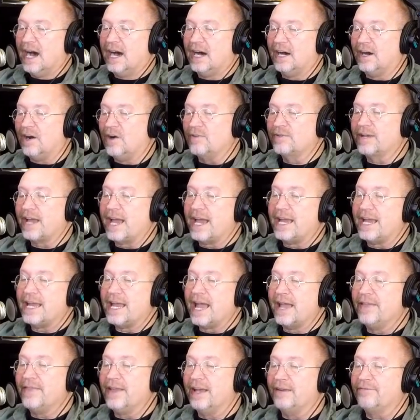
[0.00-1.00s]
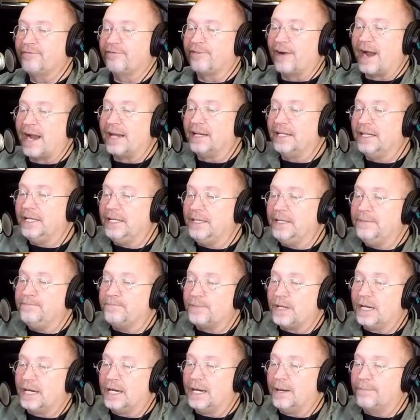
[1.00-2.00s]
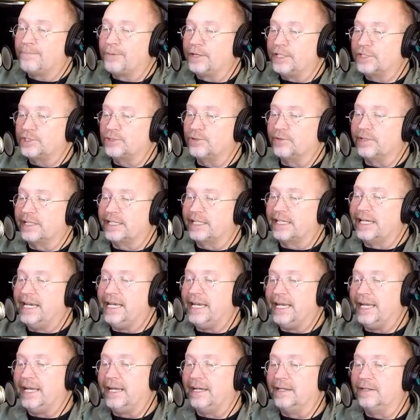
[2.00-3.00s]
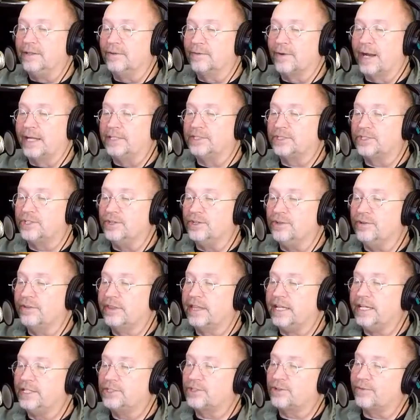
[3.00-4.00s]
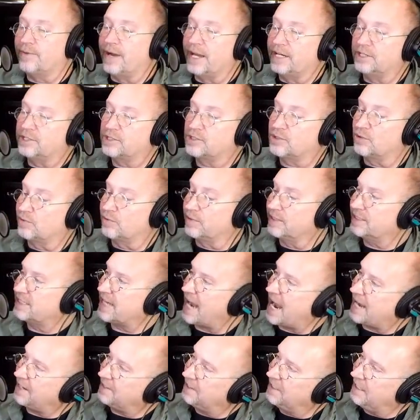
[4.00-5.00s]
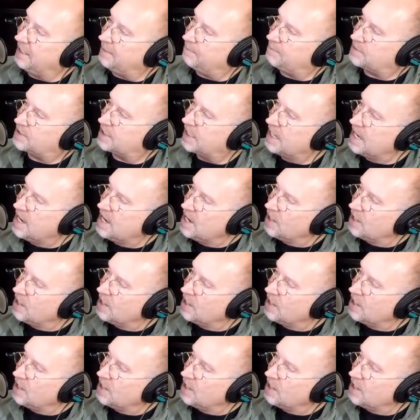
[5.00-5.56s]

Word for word: Uh, okay, and then finally, uh, Prehistoric King writes Do you think Tyrannosaurus had lips?